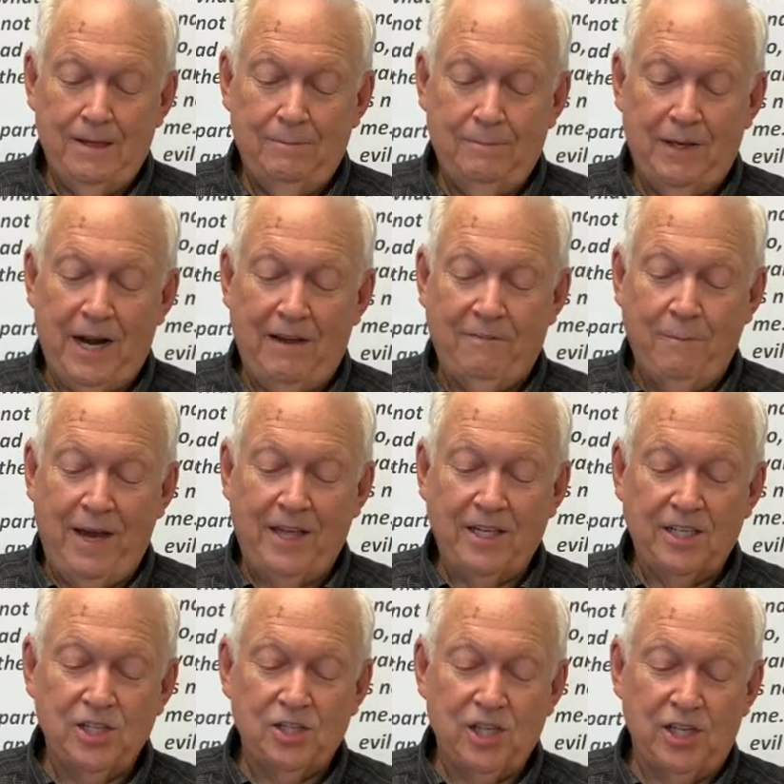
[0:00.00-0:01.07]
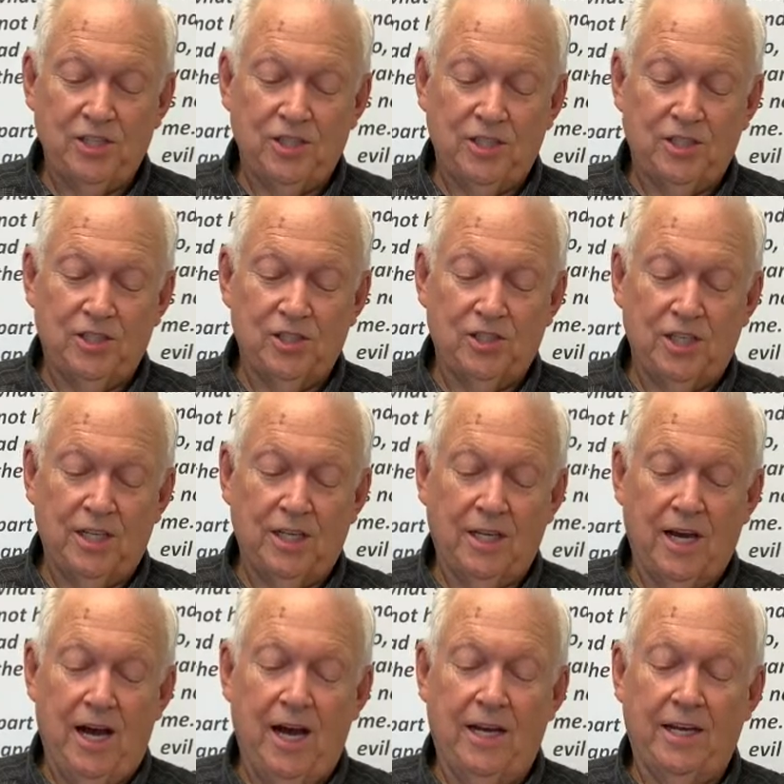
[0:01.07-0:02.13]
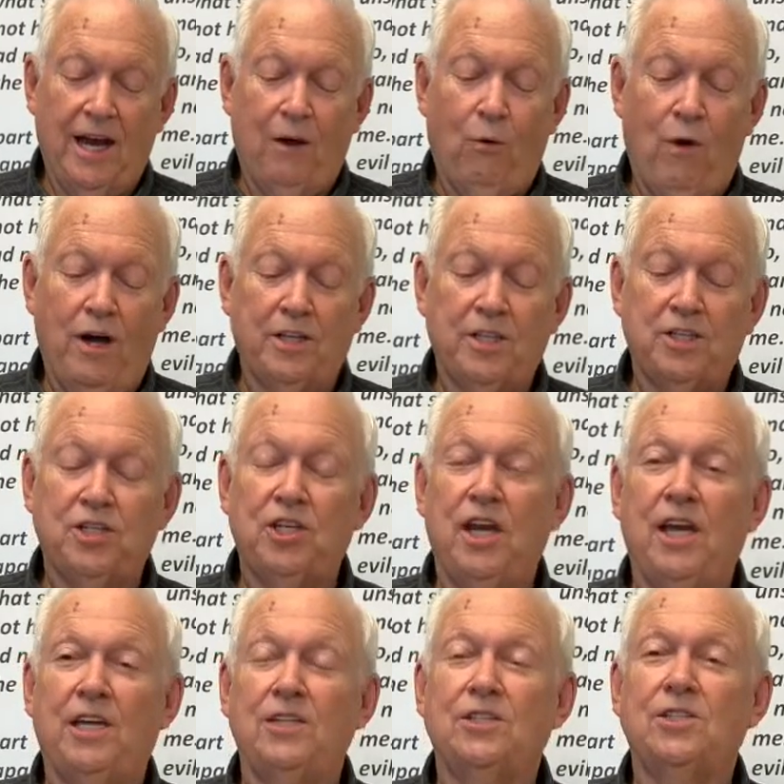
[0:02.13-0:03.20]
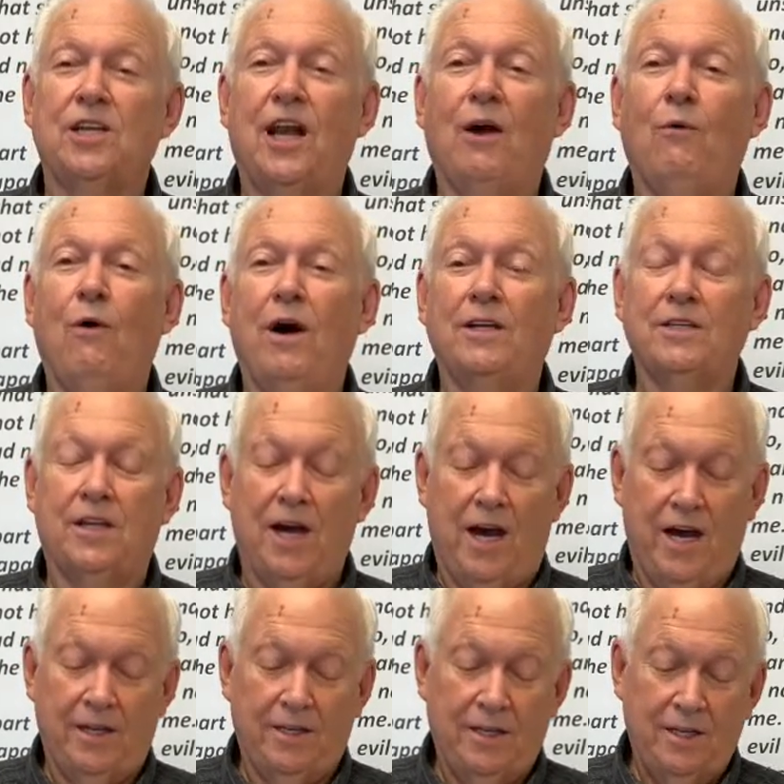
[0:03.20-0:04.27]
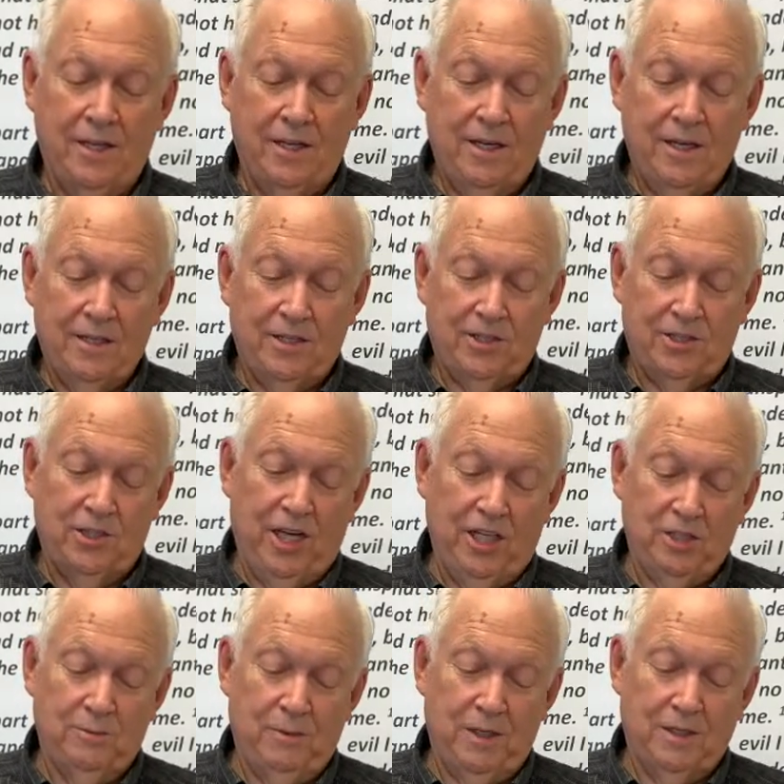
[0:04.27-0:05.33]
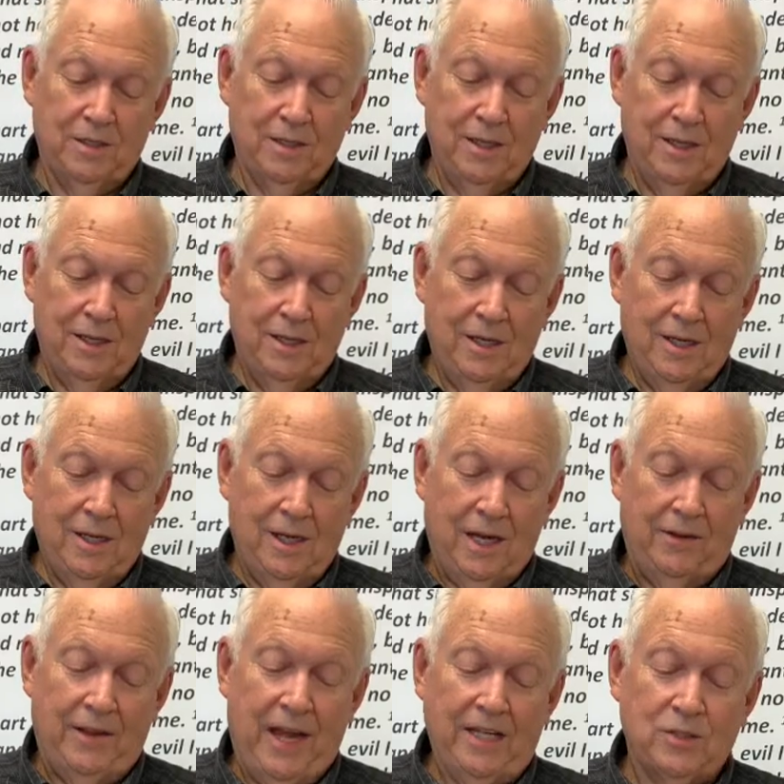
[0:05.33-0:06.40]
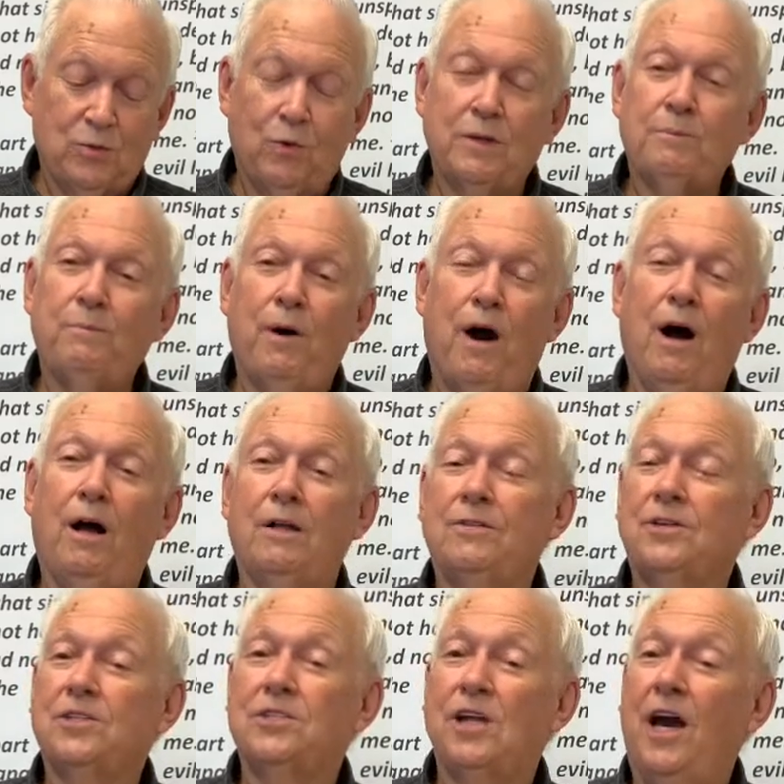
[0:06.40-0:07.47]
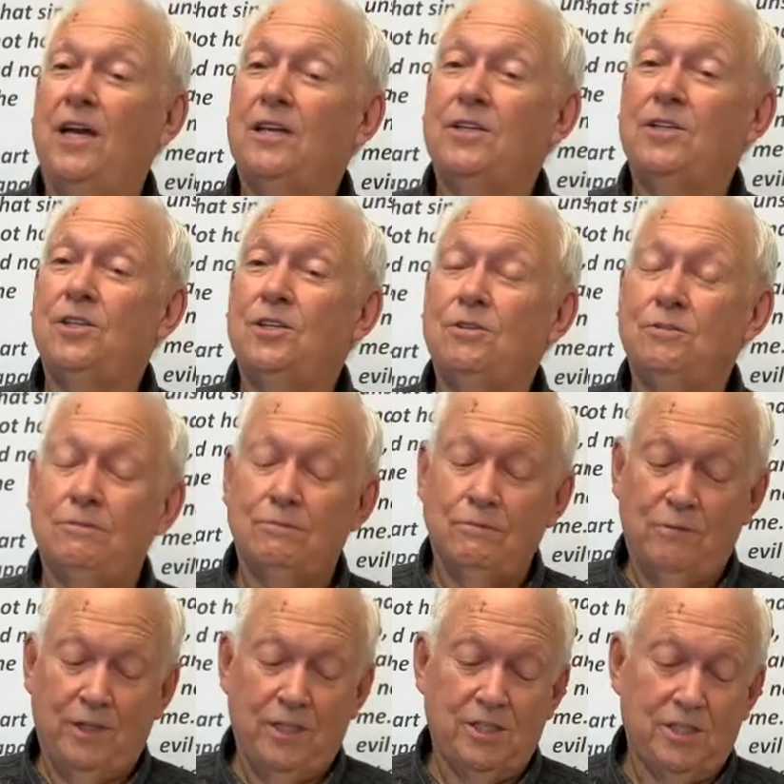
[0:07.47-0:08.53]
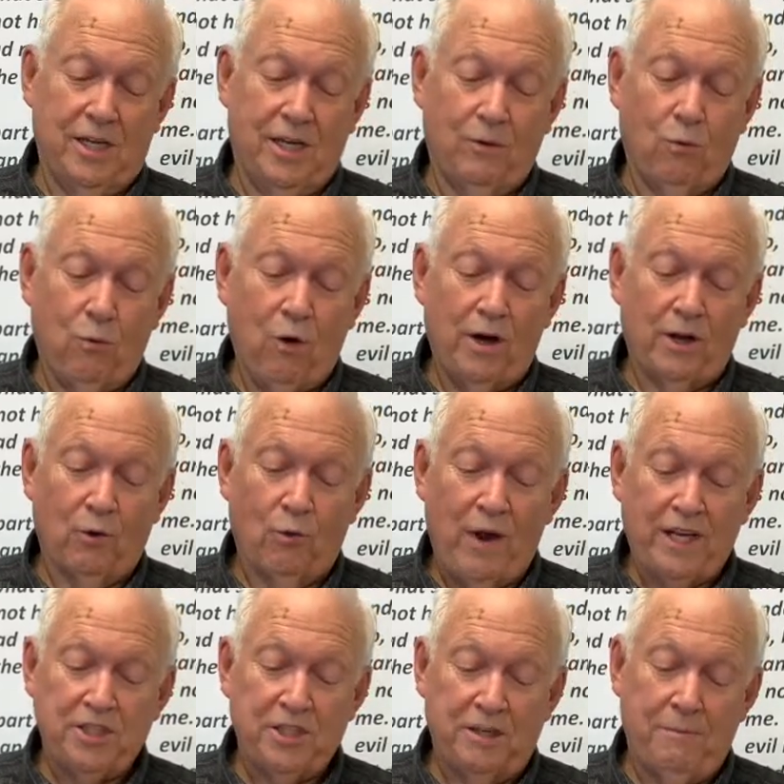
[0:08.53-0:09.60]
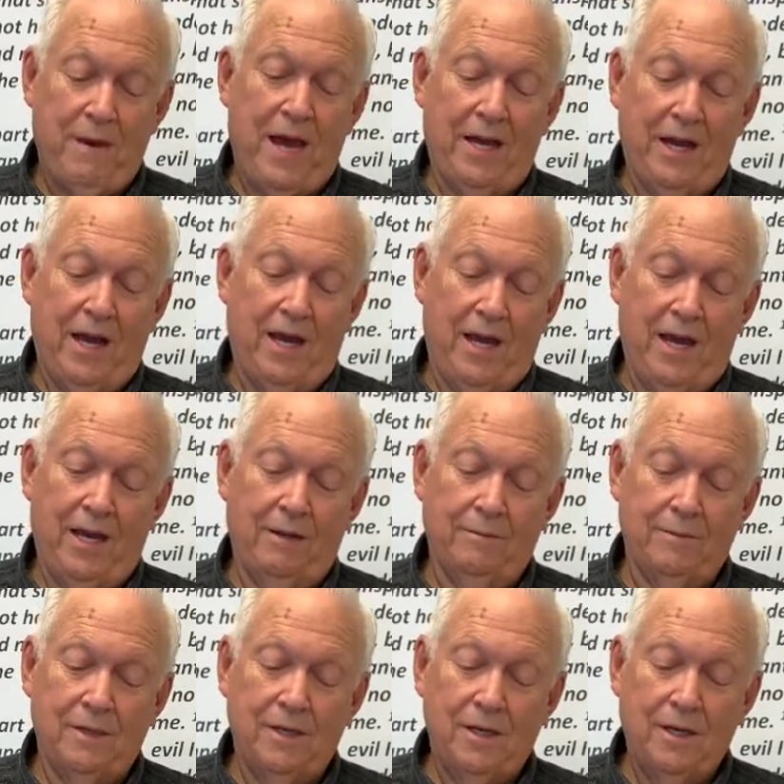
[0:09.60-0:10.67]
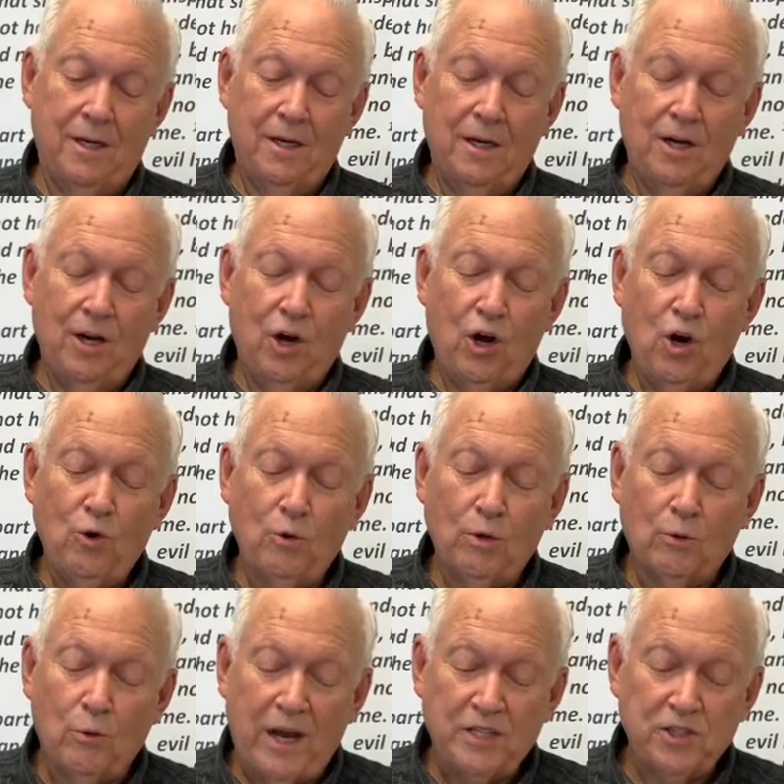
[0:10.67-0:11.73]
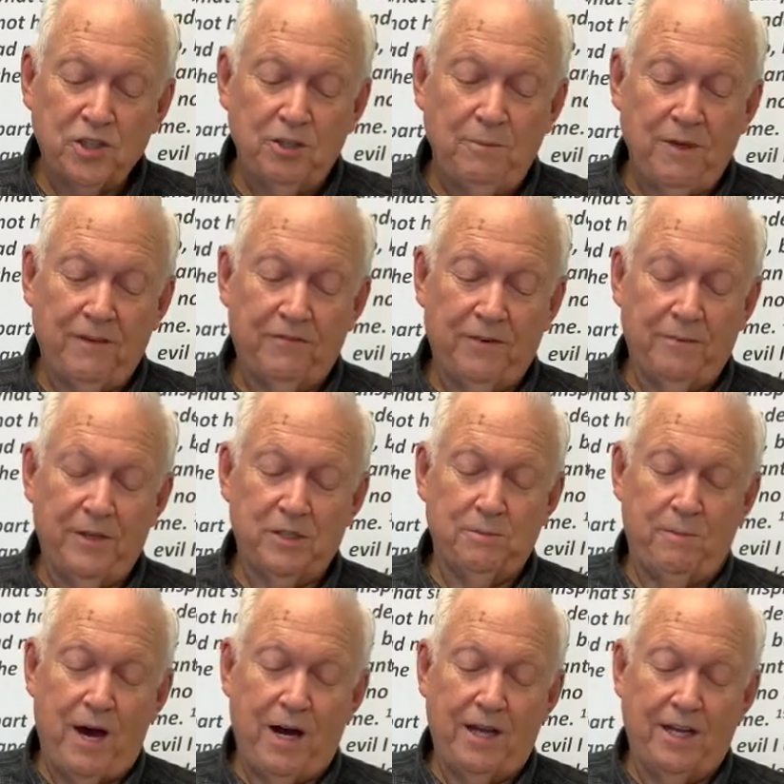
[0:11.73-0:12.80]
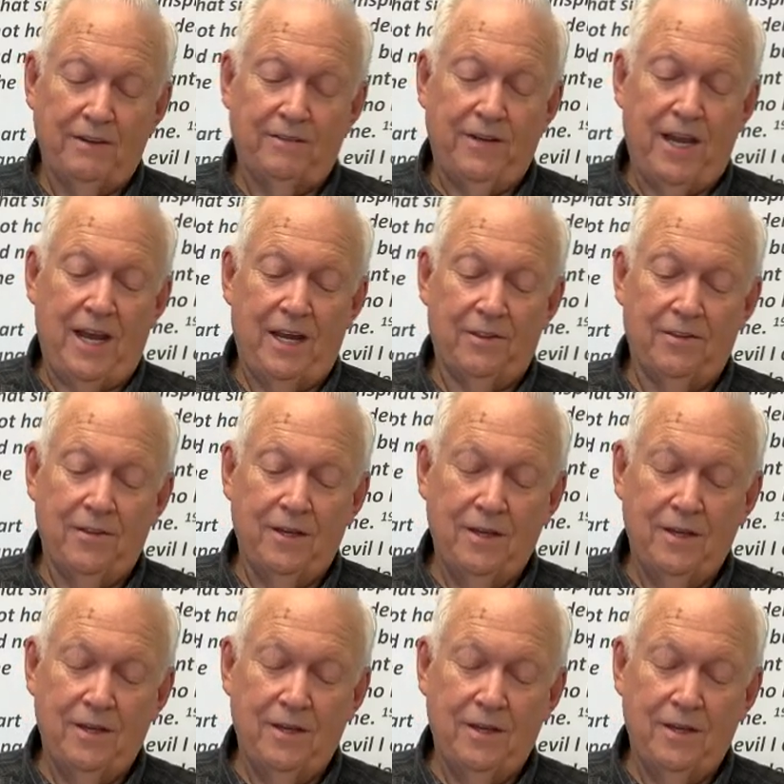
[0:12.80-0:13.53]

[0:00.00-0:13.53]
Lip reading: But I've made a decision to seek God. I want to change, and I want God to change me. And that's what Paul decided too when he said, "What a wretched man I am. Who will rescue me from this body of death?"